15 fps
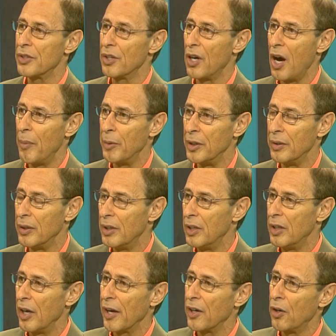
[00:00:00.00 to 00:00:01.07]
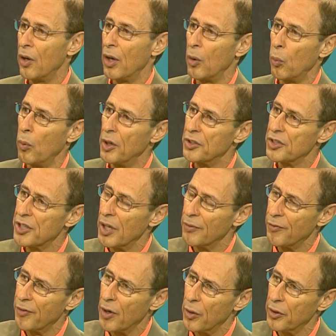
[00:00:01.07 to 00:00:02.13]
common. I call it one step
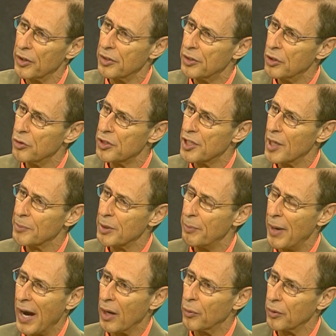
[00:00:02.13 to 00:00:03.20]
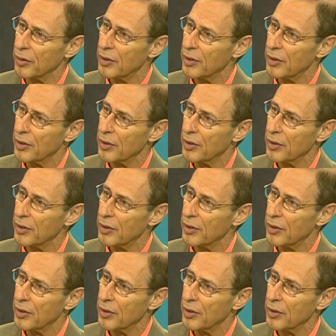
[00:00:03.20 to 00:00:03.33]
forward and two steps backward.